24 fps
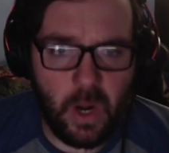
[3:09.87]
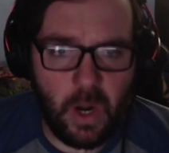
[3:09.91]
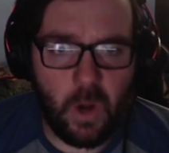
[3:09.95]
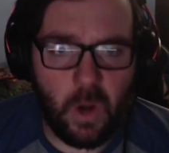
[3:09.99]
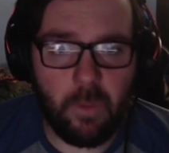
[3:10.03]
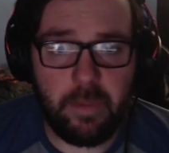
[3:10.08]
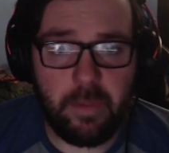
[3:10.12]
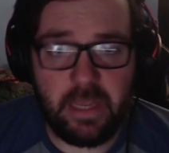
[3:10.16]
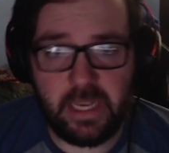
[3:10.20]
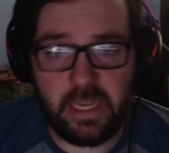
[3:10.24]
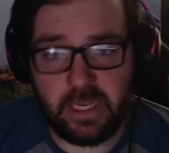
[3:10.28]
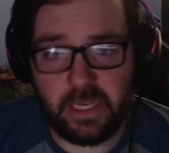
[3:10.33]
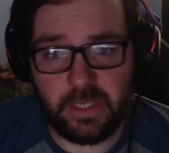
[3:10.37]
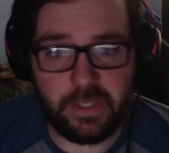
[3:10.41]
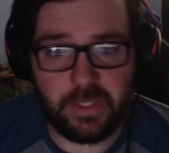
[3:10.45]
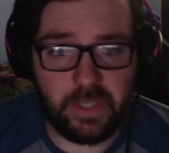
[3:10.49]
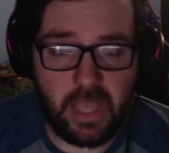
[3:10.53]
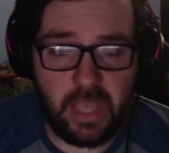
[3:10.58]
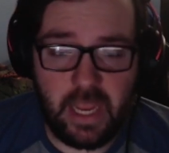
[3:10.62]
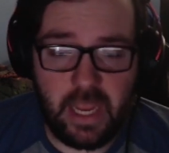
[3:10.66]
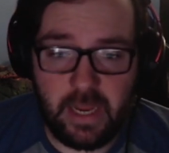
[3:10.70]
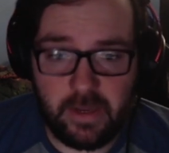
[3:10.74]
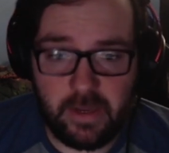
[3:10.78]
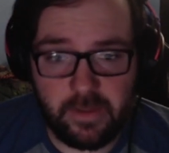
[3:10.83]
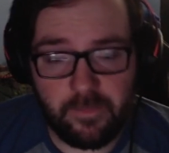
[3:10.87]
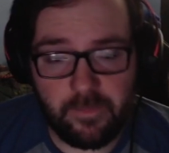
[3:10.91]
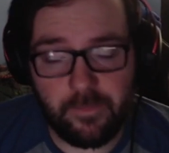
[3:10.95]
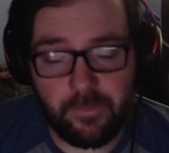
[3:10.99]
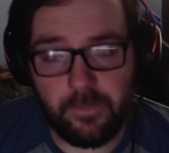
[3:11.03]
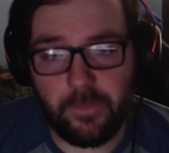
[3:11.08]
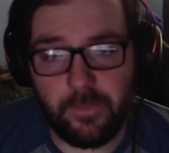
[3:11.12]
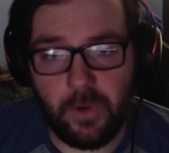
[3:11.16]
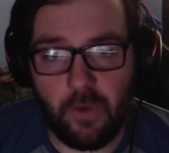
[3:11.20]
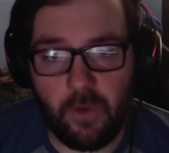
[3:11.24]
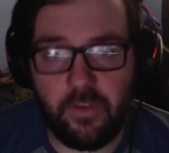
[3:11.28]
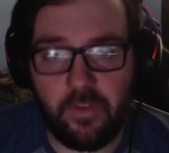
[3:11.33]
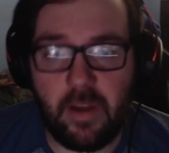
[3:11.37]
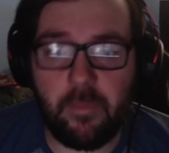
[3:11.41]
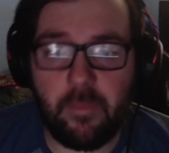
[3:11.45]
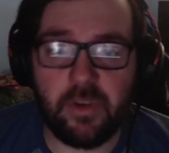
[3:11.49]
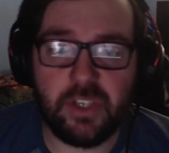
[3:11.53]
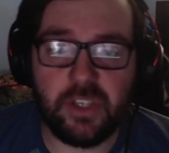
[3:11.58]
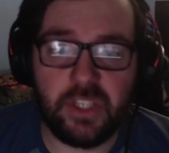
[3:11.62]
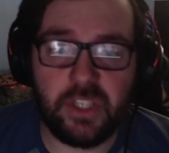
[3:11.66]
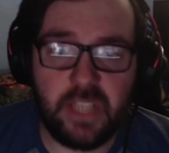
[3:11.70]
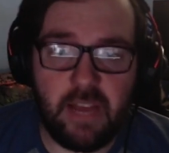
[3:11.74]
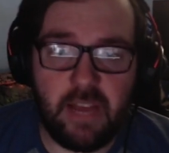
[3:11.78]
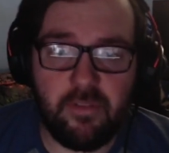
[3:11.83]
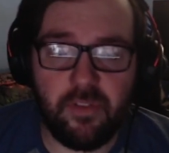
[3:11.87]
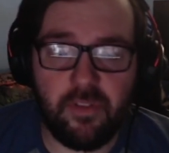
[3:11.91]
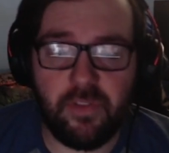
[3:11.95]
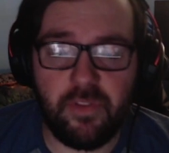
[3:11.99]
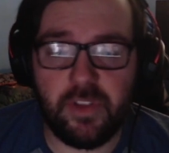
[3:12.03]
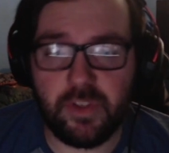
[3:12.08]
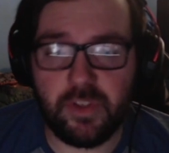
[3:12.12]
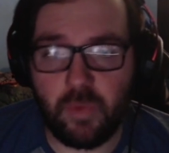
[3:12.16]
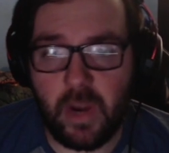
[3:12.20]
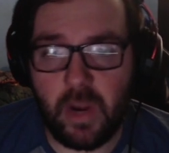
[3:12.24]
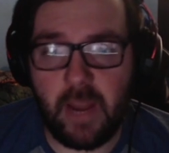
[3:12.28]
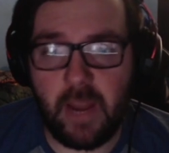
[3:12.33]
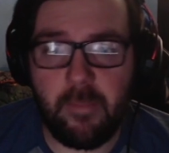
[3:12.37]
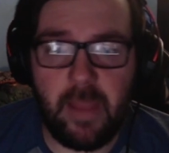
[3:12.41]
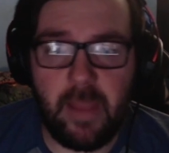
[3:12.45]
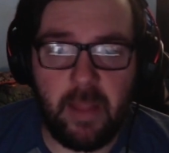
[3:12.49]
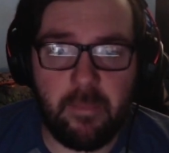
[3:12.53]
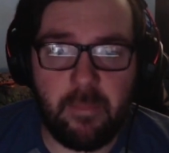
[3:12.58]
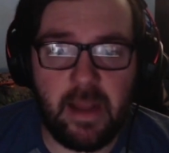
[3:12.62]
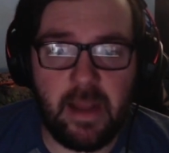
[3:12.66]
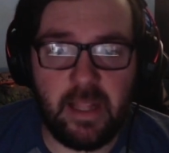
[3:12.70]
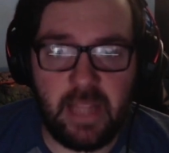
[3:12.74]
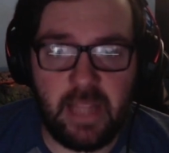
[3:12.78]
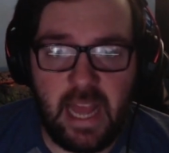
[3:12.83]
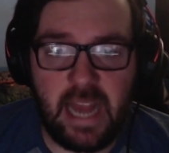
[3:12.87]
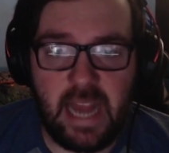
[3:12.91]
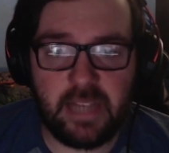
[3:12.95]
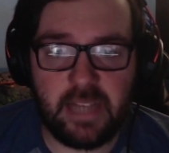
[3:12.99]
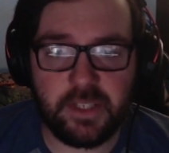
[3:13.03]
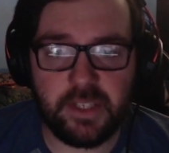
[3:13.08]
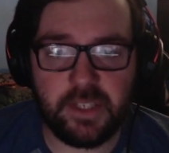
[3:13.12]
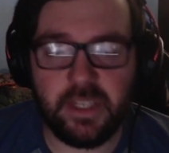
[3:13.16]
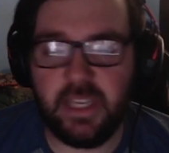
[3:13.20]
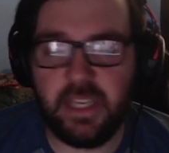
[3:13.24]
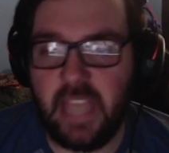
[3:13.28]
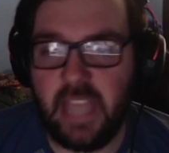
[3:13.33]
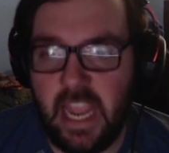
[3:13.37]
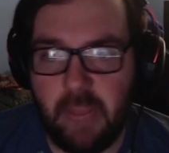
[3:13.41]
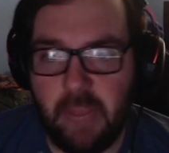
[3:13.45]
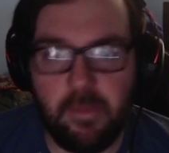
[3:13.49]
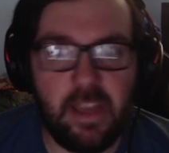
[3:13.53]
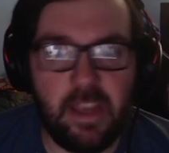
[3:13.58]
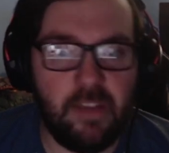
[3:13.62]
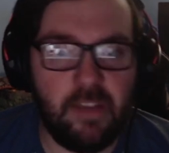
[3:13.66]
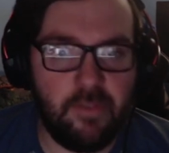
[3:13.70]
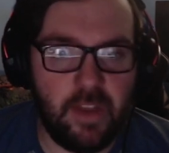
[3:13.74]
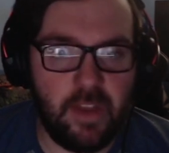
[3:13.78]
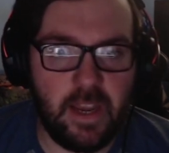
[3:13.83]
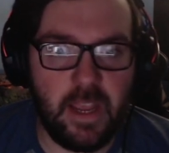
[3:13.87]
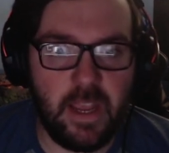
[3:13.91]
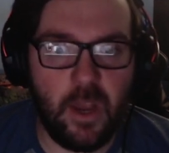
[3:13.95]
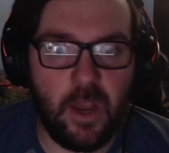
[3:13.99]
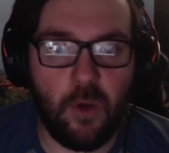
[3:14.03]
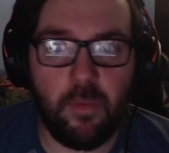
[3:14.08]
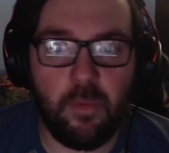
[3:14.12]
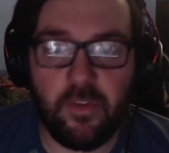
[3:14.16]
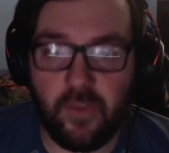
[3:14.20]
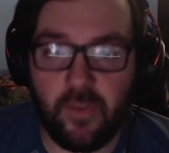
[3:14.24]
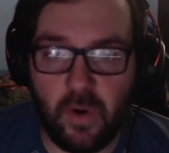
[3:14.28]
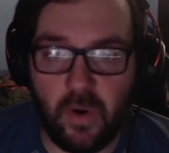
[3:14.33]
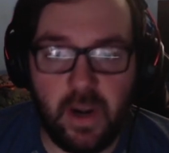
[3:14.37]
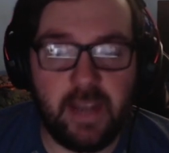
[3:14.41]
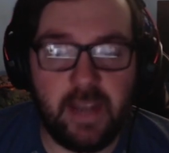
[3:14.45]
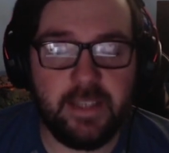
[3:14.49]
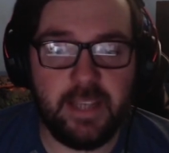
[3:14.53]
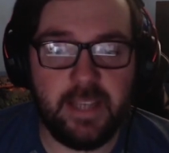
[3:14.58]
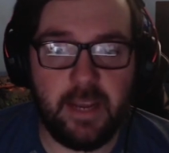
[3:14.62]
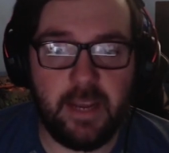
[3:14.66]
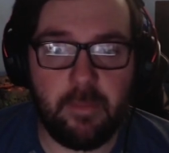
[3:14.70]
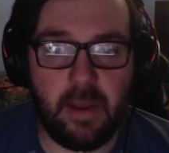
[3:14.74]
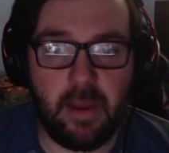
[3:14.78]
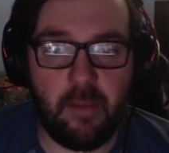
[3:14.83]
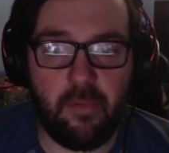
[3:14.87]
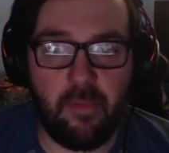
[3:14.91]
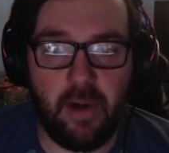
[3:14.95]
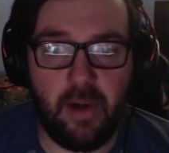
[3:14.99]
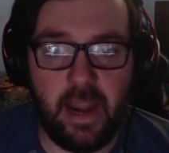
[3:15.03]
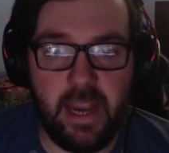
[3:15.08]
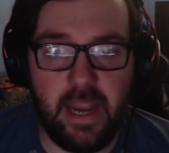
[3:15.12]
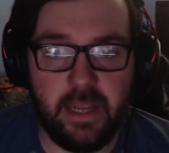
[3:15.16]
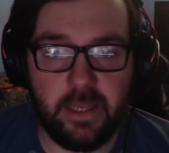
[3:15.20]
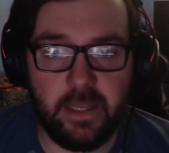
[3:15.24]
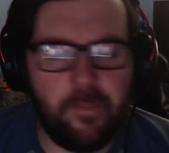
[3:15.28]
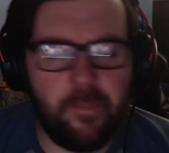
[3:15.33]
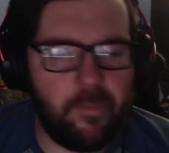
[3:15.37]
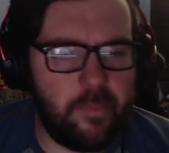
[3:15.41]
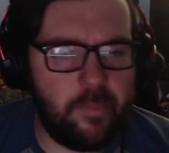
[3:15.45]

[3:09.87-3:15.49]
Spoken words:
because like November 7th is when I make my last gaming video before I take my break.